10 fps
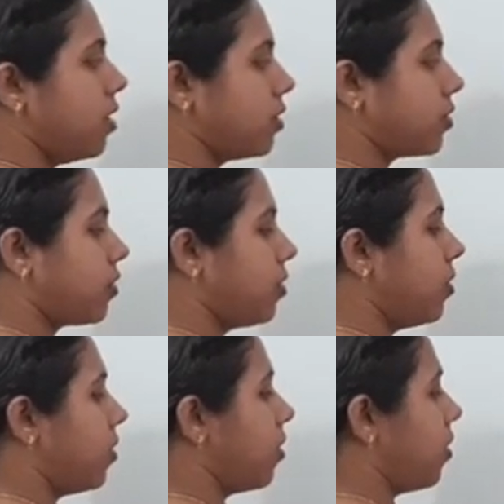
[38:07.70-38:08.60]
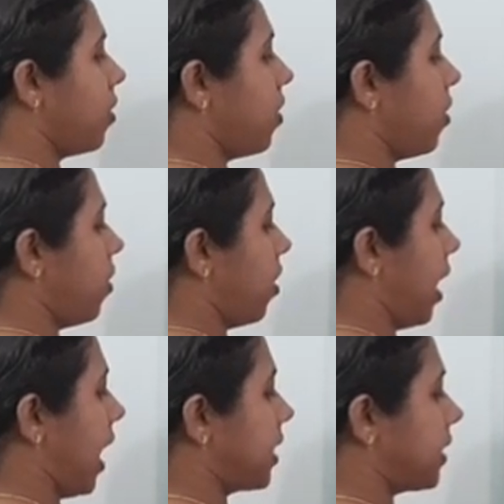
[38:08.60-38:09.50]
So
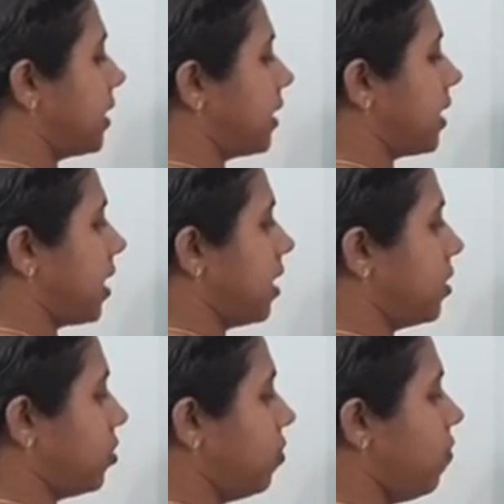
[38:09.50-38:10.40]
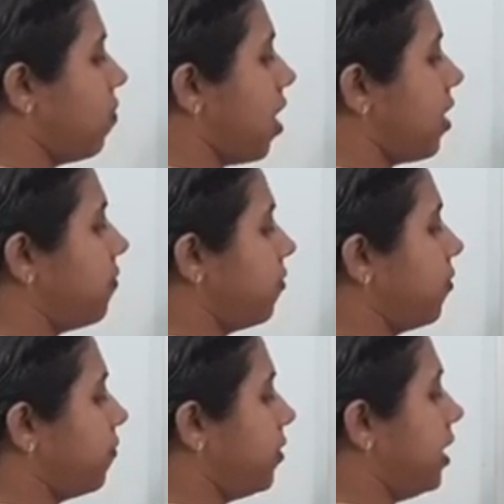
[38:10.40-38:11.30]
x is equal to
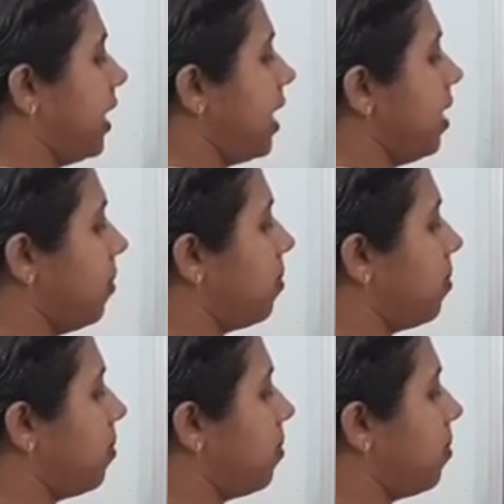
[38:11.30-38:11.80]
150